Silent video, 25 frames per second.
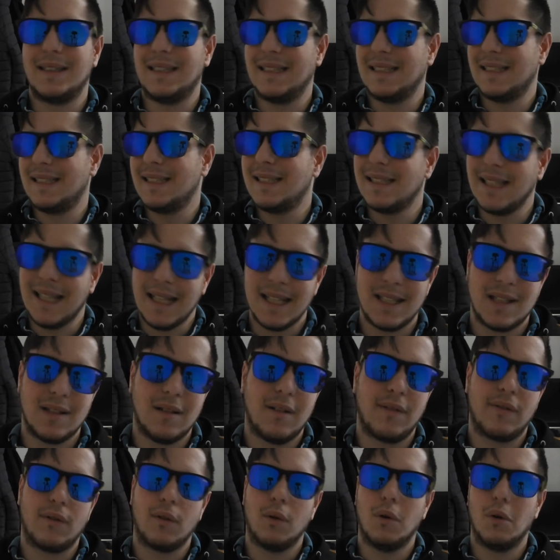this
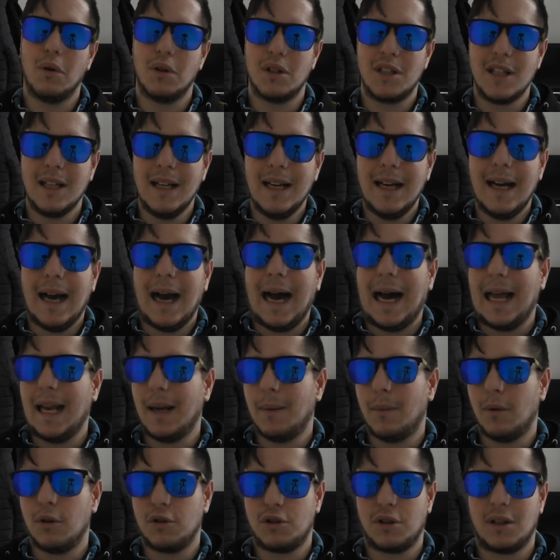season, of course, and
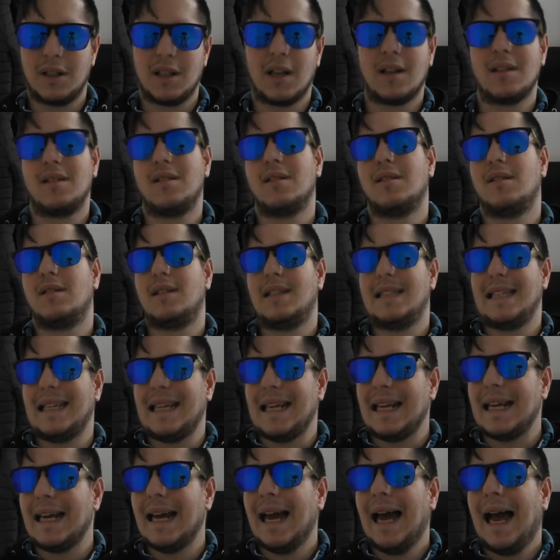I'm also excited to
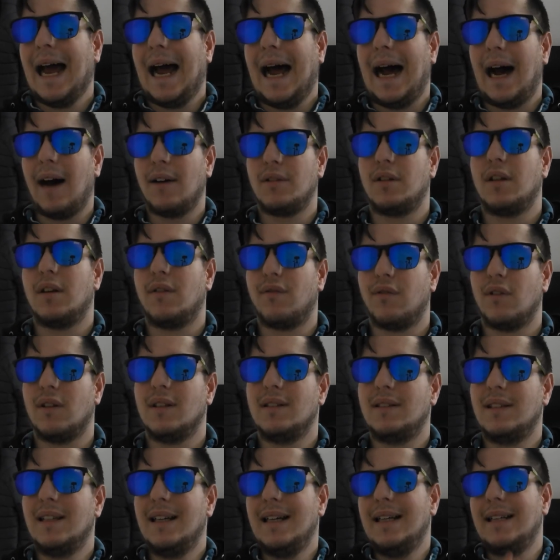see how
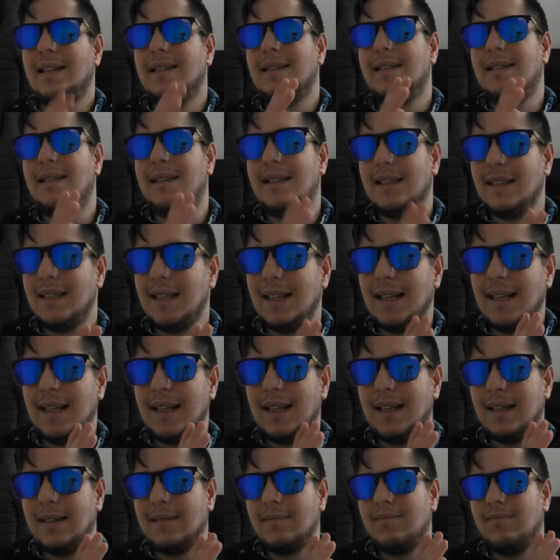different
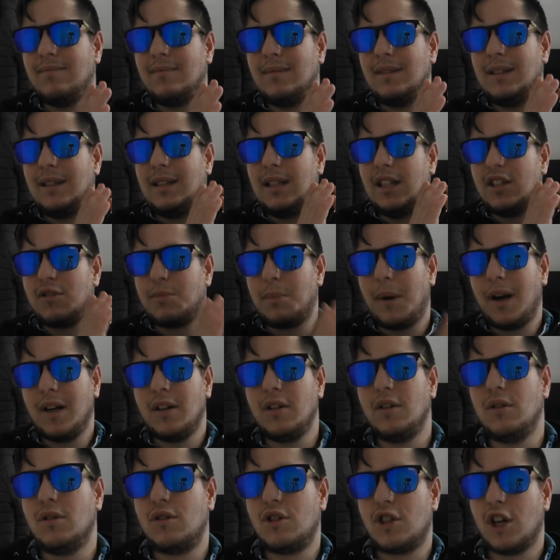this
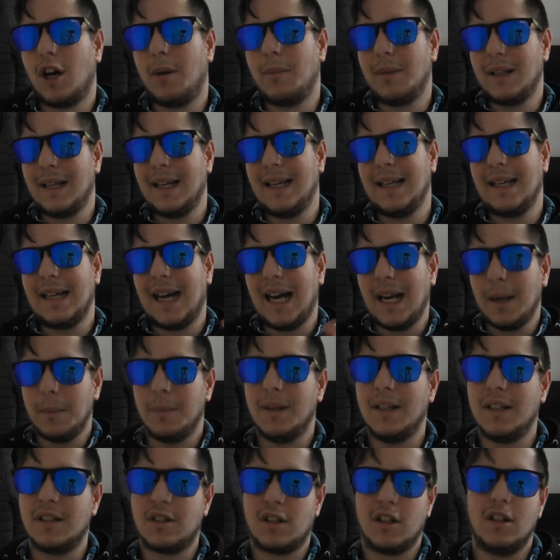brand new Shaman King anime
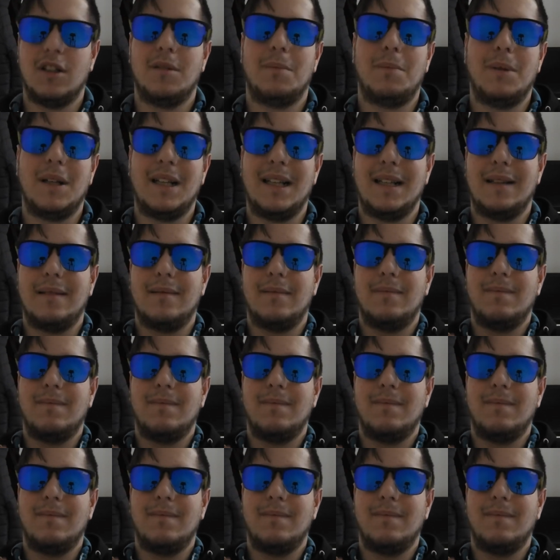is going to be